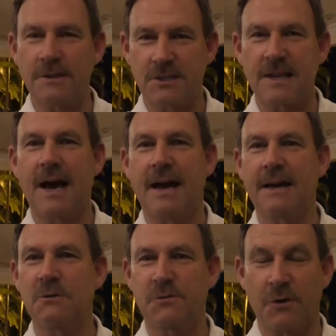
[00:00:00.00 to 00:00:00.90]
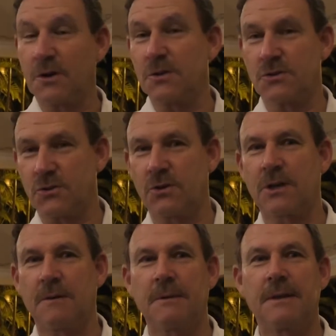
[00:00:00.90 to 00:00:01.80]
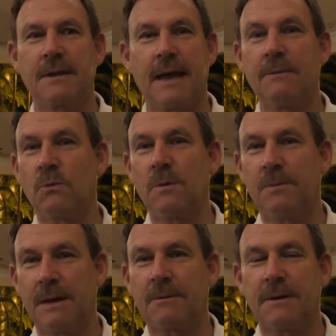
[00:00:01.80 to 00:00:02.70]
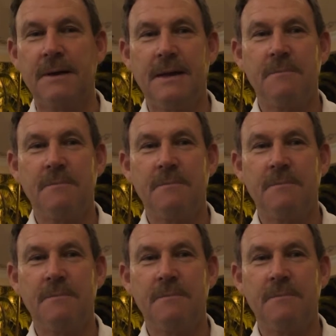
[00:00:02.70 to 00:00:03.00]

inside. I was very concerned coming into the game that we'd be able to